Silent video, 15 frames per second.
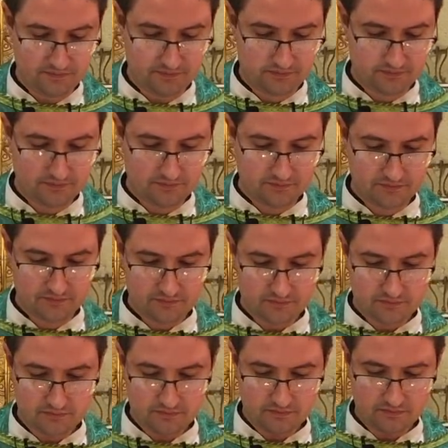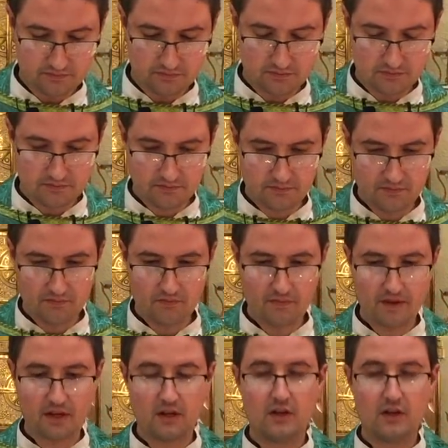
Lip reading: Nothing is said.